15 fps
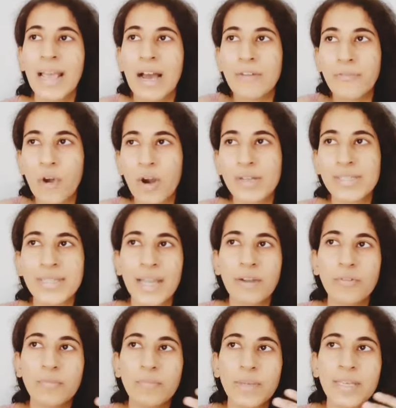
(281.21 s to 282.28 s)
Of course, there
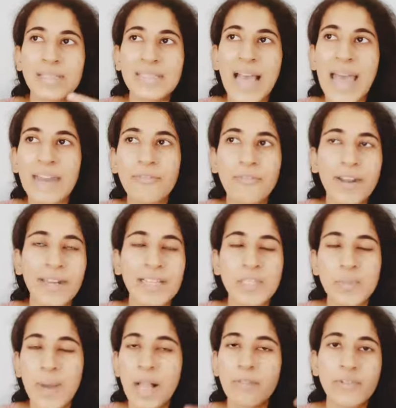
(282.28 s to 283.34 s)
could be a side effect as
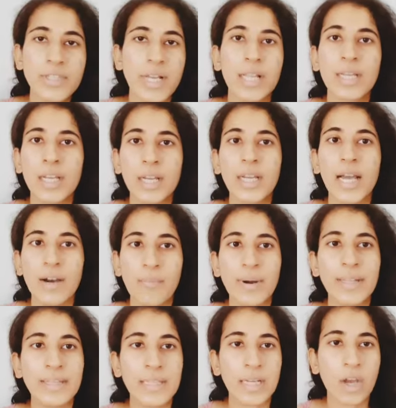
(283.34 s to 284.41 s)
well, which I'm gonna cover
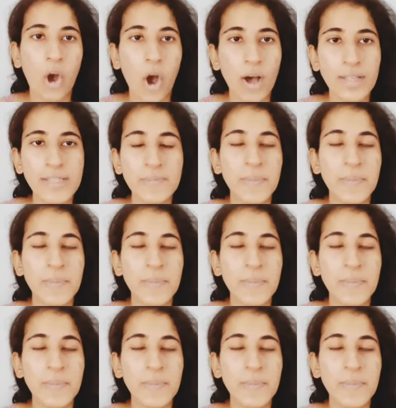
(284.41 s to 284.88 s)
in the cons,